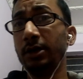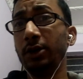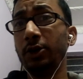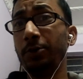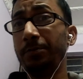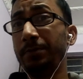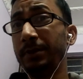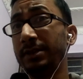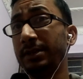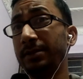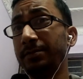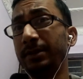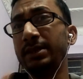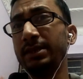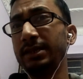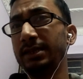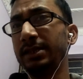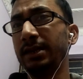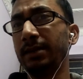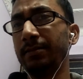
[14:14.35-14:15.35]
UPSC
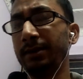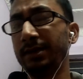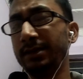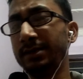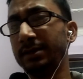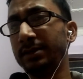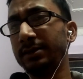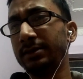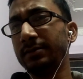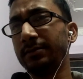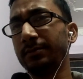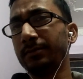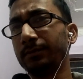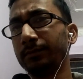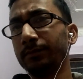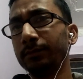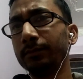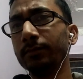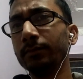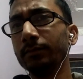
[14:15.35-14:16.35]
mains examinations,
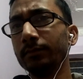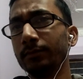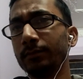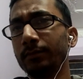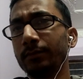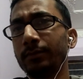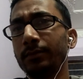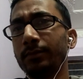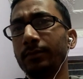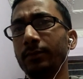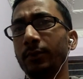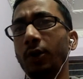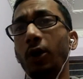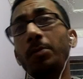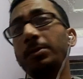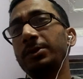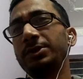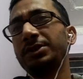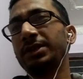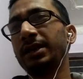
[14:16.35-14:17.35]

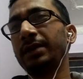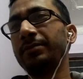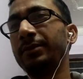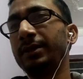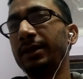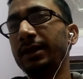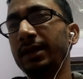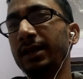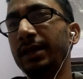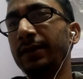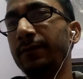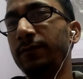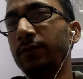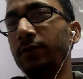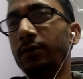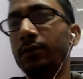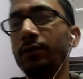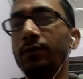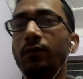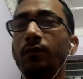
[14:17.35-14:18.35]
how much time they keep
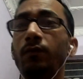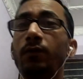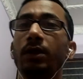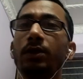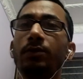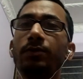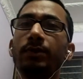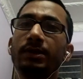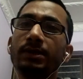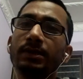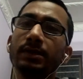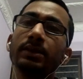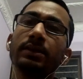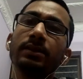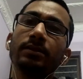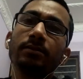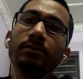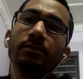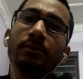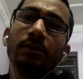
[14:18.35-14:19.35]
for one question?
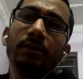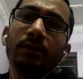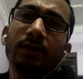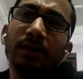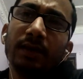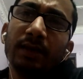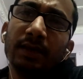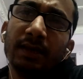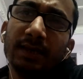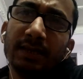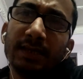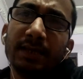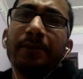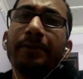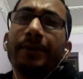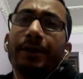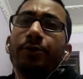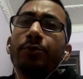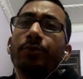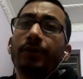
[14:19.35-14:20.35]

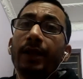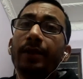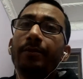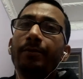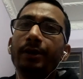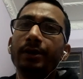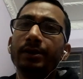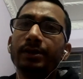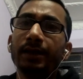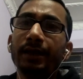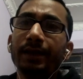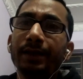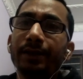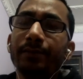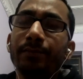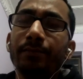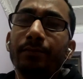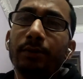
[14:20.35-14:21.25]
7 to 9 minutes, right?